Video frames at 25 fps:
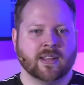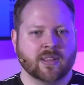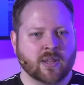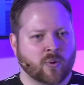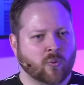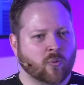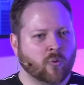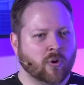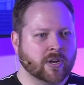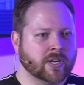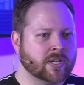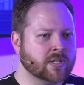and
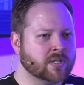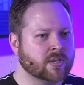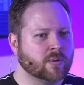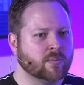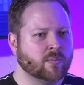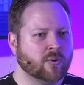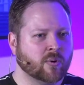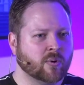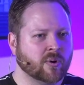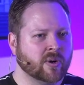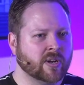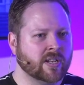they want to
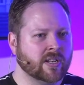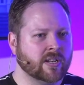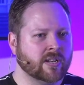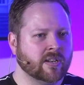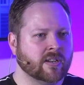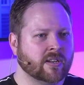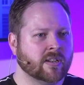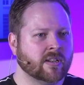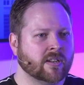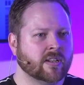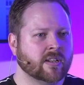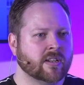support
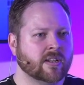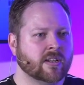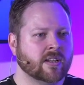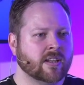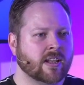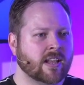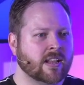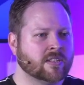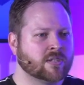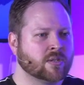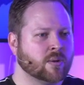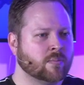it,
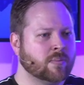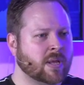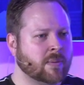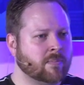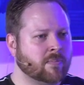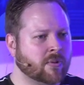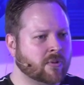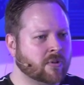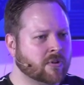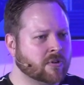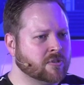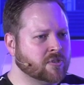and so
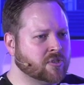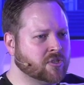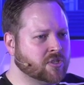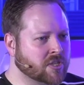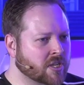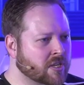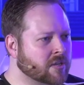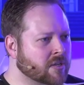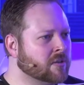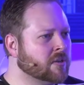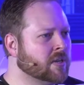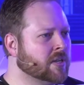people are
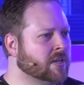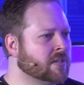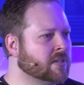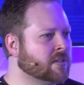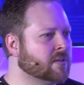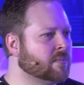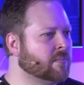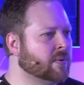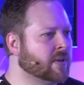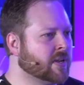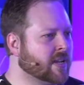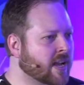
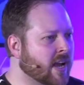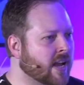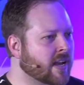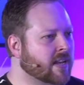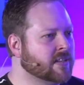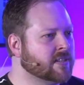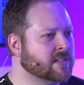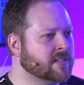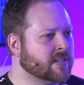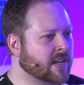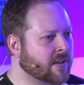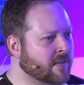generous
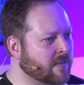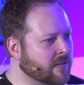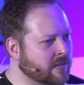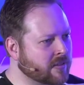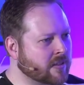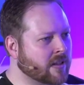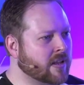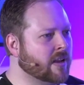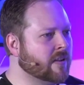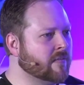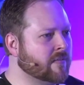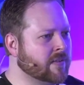because they
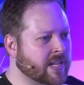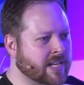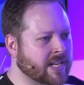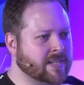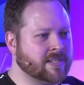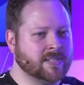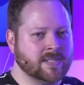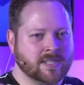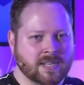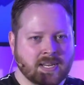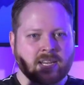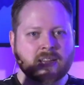love and they
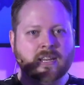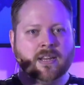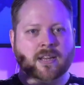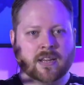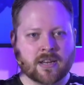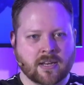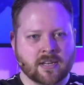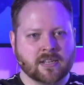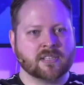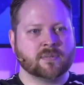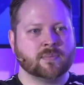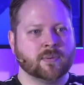
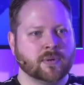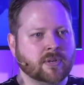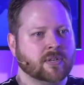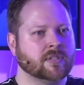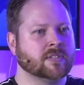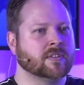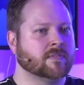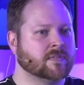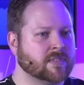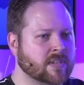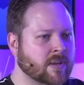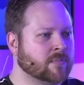see an
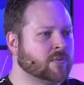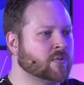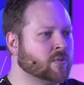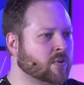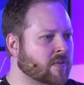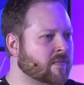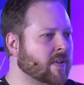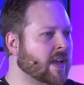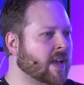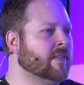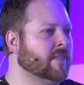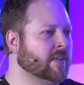experience of some
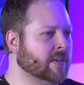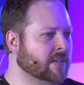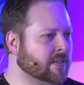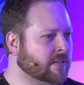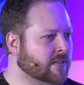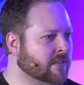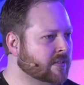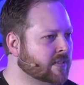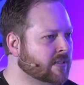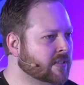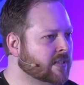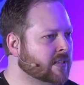sort of heaven,
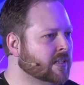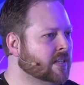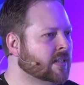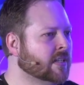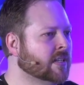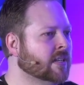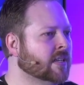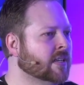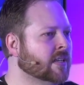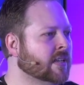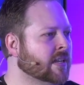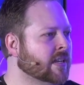
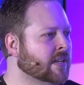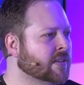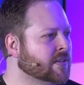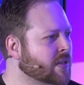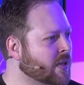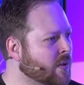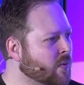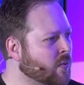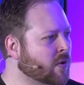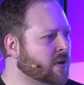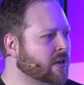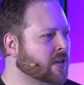so
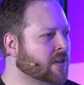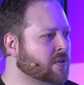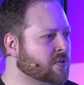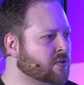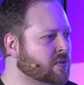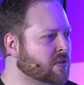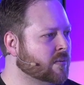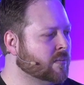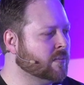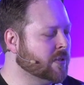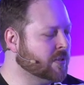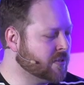they want to
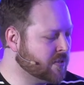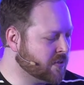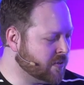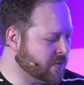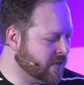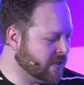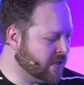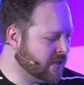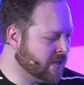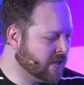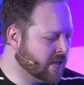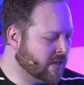contribute
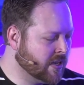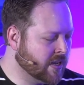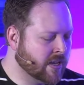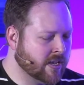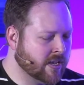to it,